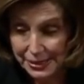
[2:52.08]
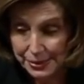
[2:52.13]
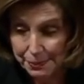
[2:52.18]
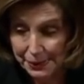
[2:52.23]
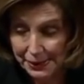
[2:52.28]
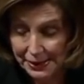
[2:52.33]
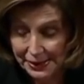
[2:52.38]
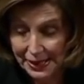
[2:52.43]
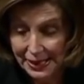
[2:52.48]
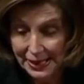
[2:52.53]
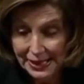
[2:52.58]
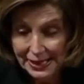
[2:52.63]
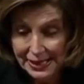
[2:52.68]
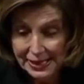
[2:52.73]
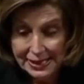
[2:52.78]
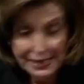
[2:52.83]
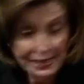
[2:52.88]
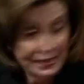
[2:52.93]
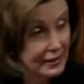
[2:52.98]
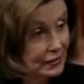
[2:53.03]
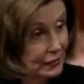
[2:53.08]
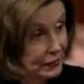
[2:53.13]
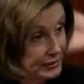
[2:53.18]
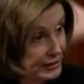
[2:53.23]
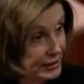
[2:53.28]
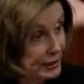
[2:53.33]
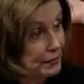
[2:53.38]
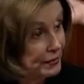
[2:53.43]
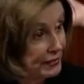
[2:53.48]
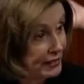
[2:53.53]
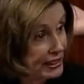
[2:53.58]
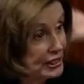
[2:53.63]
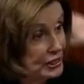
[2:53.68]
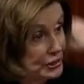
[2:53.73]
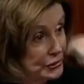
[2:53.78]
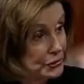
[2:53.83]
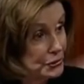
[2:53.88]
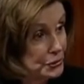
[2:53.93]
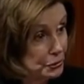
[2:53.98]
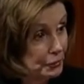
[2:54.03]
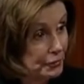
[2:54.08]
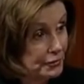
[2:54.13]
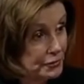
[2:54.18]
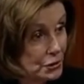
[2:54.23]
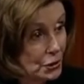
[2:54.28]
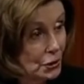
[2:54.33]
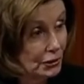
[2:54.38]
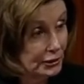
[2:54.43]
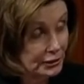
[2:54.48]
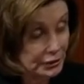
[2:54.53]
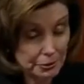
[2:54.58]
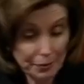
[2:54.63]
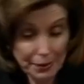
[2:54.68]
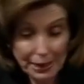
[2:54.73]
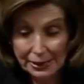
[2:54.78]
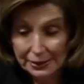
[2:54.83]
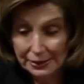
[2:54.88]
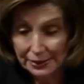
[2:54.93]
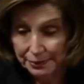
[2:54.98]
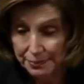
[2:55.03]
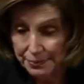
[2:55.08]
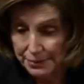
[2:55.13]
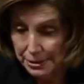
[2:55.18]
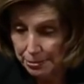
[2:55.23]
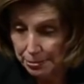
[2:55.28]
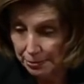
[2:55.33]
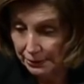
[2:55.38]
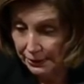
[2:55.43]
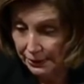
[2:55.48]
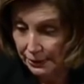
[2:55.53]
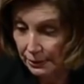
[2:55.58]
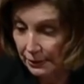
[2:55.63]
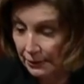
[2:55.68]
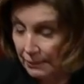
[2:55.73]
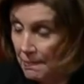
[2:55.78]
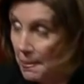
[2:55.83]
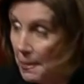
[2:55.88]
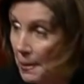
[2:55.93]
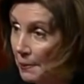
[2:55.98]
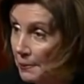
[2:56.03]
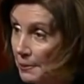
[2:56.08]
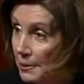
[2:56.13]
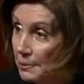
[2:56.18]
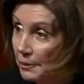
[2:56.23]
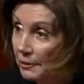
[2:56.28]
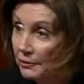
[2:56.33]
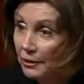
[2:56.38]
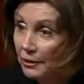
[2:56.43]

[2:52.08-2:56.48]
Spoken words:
and other Democratic House members, we were